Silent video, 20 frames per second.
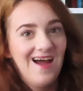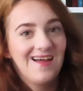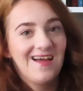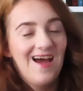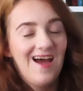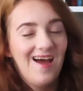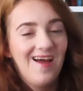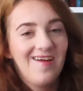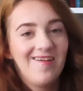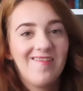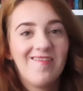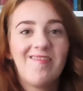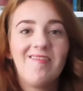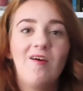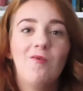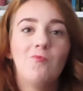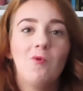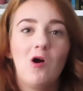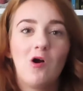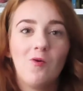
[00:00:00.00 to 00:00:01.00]
Hi guys
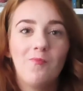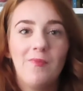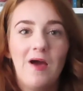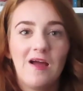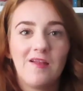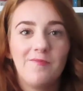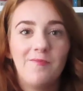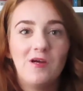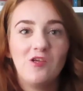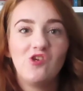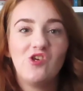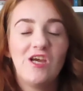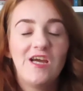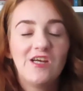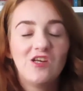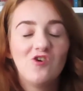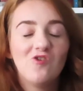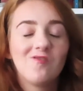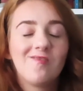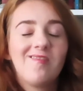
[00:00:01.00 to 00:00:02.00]
and welcome back to my
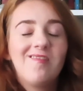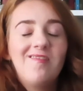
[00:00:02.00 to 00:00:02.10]
channel.